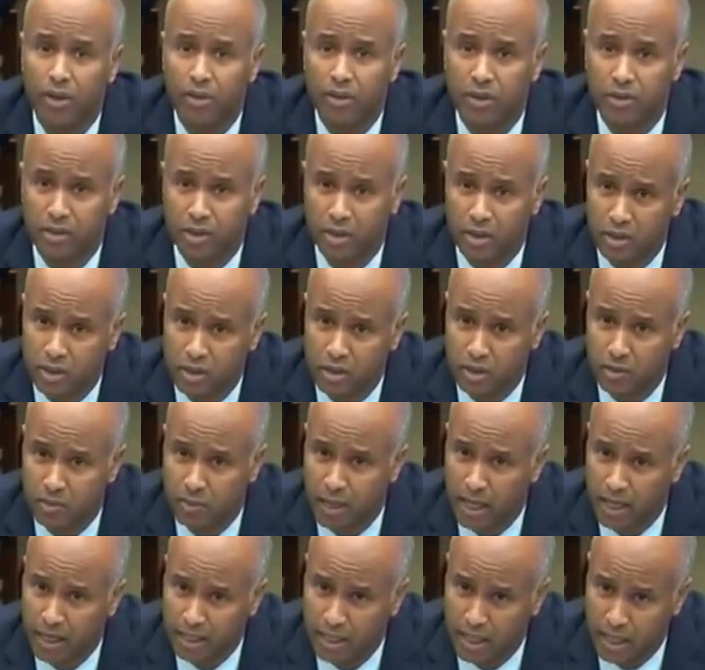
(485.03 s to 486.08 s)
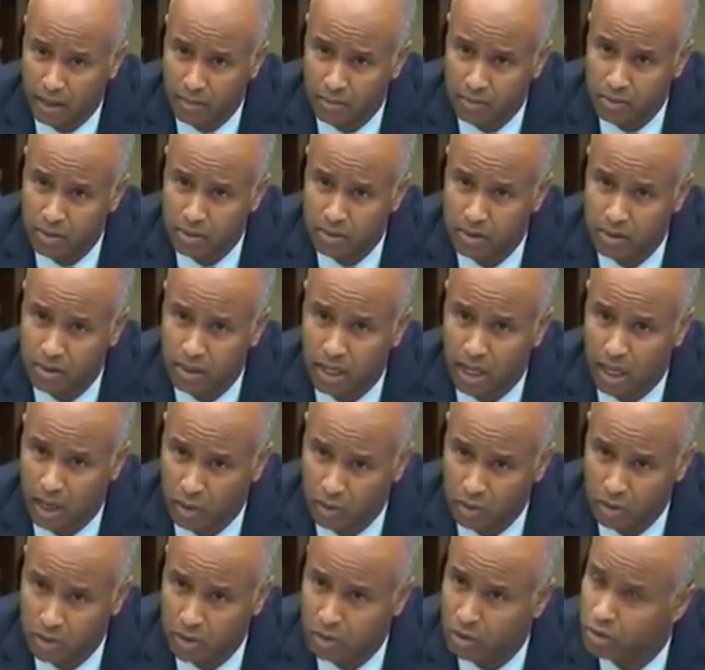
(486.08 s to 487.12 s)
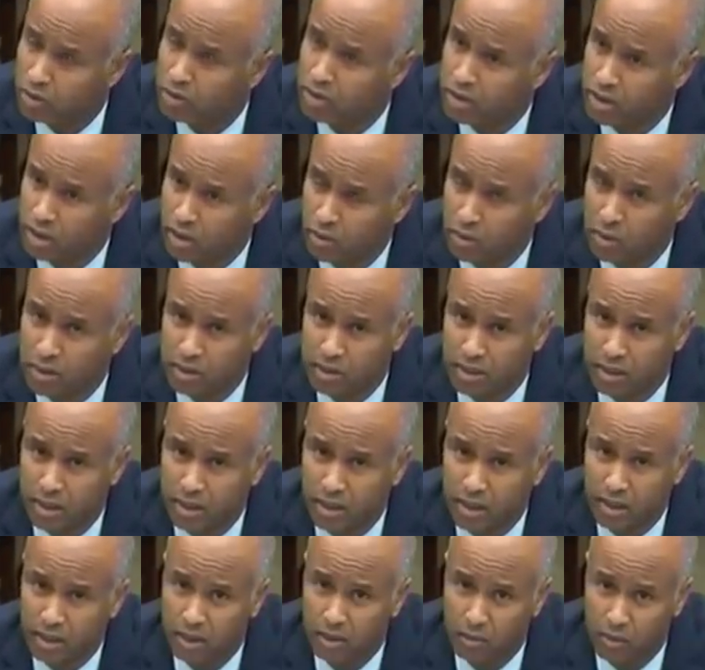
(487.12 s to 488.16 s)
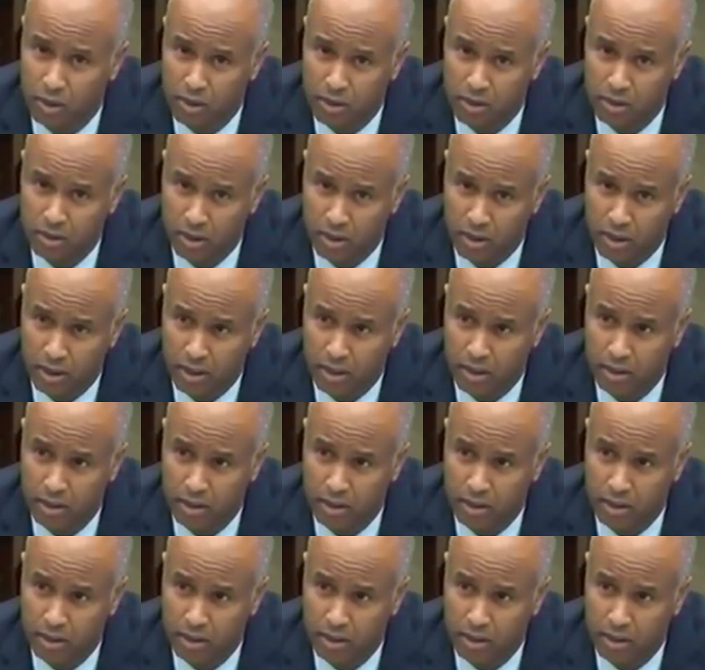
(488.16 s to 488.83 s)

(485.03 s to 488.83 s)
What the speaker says: when the citizenship guide comes out, you'll see what's in it and what's not in it.